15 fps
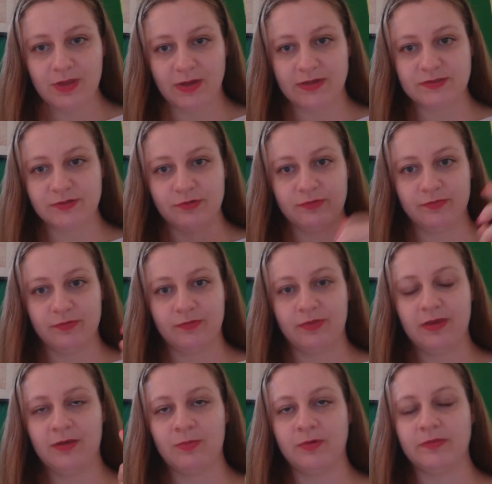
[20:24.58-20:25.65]
Okay, so if you
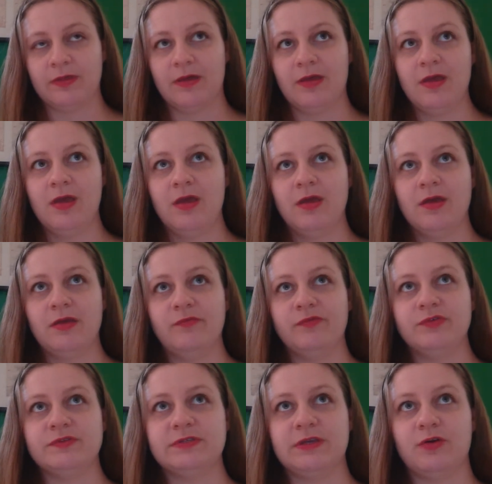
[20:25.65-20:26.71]
think about that, if
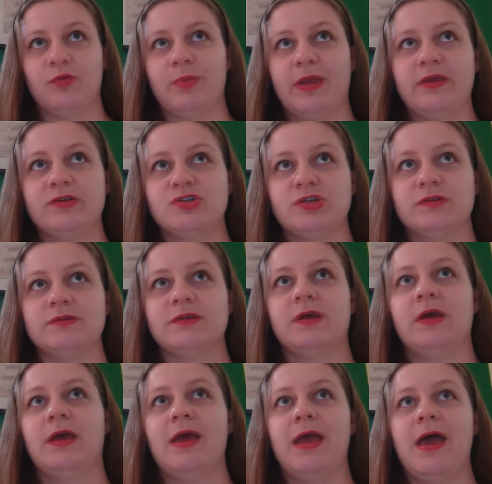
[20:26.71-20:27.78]
you see your patient
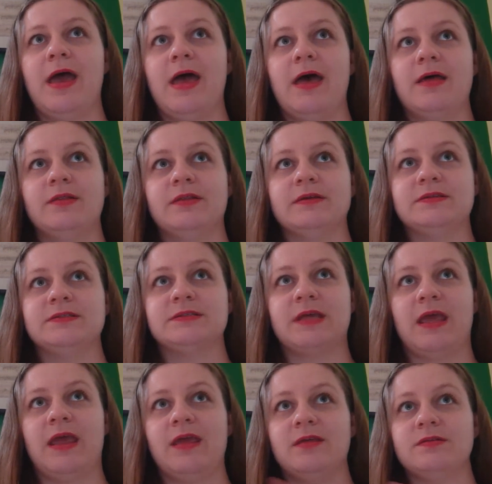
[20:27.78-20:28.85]
and let's
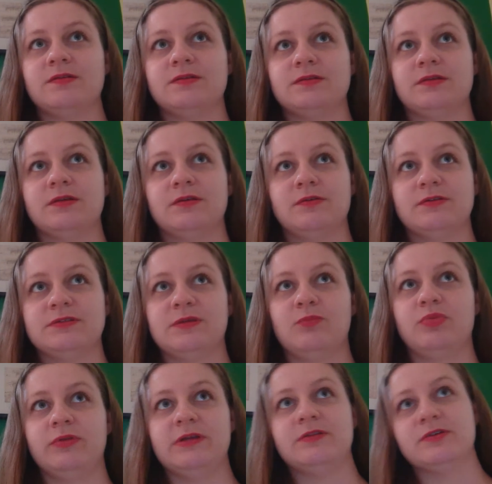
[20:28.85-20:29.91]
say
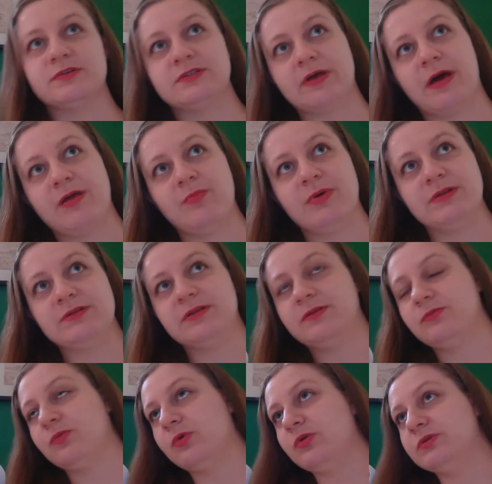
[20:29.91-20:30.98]
simply their side bent
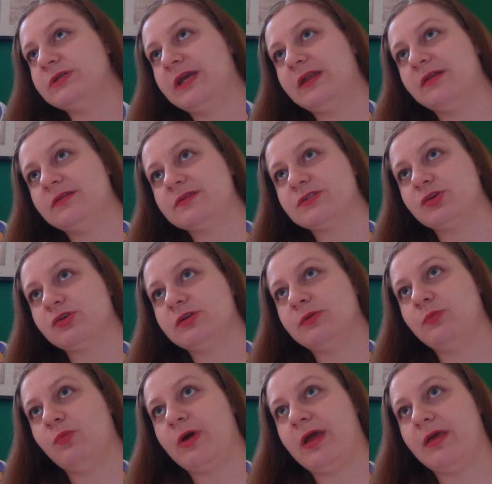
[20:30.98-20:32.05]
rotated a
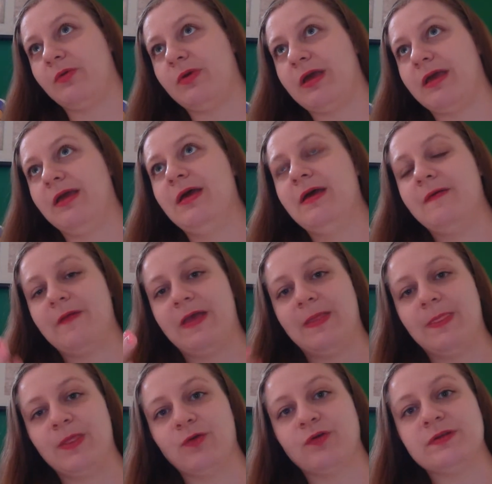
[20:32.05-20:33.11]
certain way, okay,
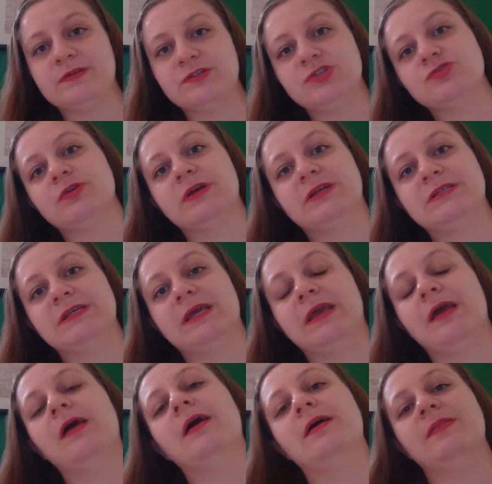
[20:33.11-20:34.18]
and they're
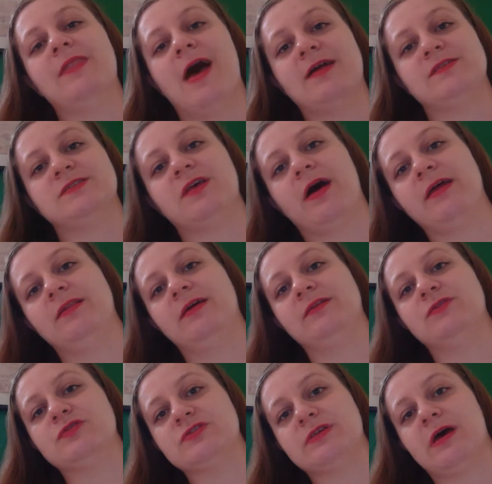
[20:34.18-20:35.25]
constricting that side that
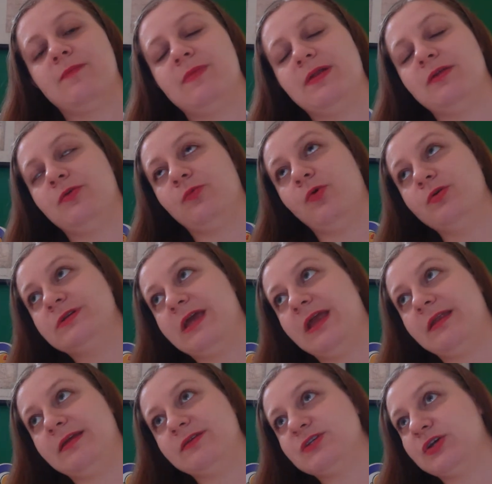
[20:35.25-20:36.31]
their side bending
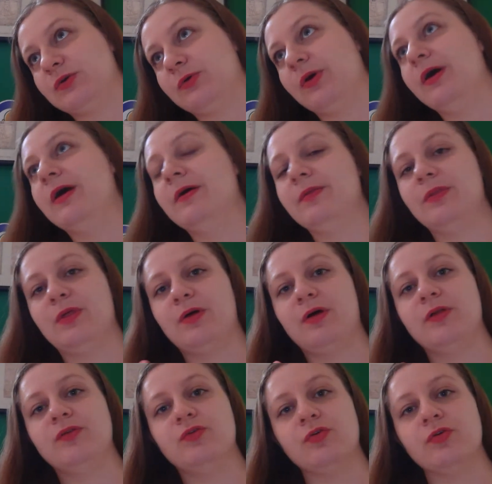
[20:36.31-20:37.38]
rotating to,
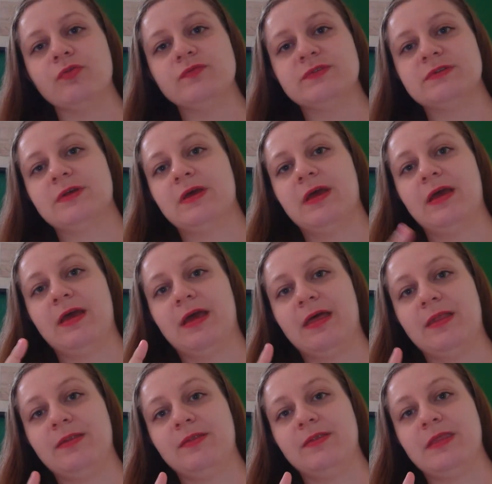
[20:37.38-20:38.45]
the nerves
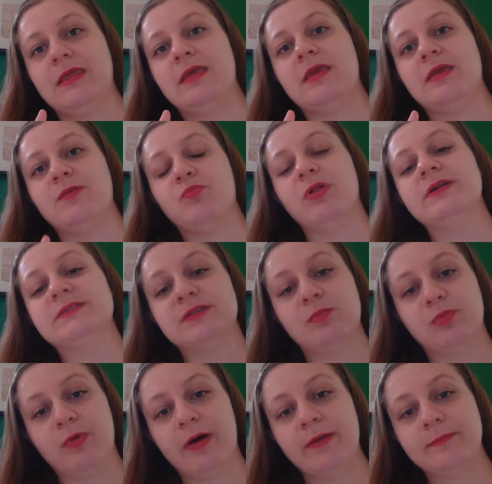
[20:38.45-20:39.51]
and the blood
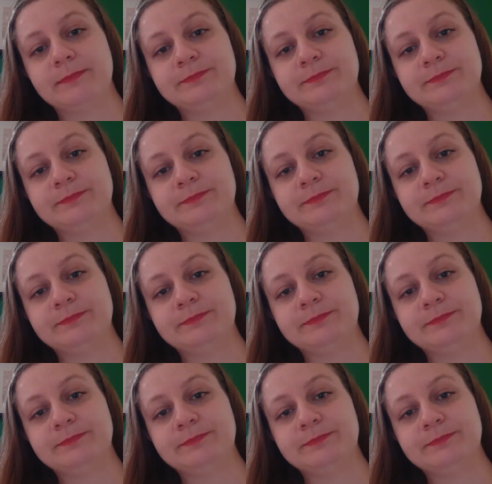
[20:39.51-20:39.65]
supply